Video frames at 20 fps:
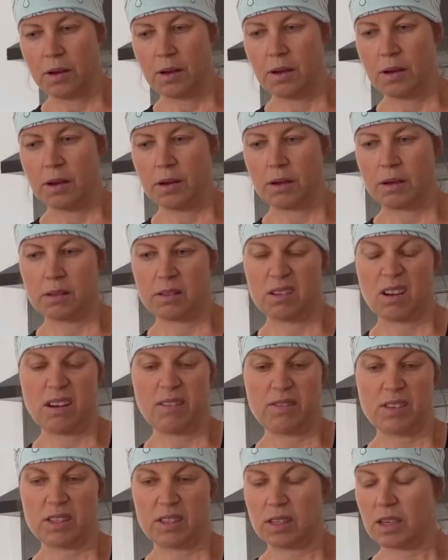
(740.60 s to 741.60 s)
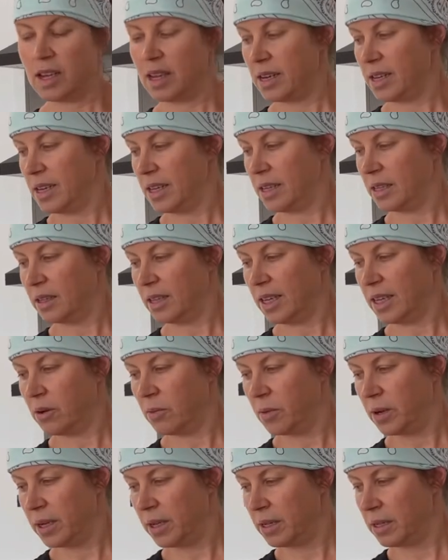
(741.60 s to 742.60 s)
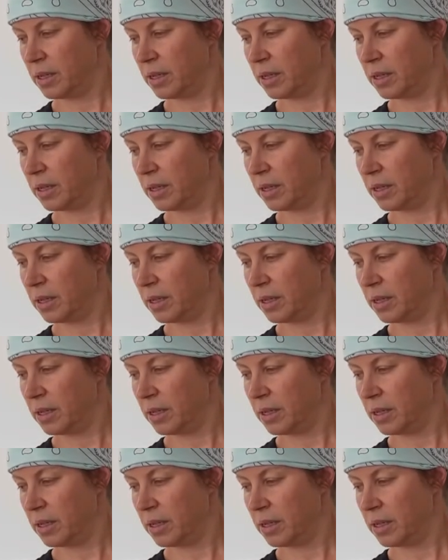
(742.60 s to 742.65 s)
because obviously I need a liquid.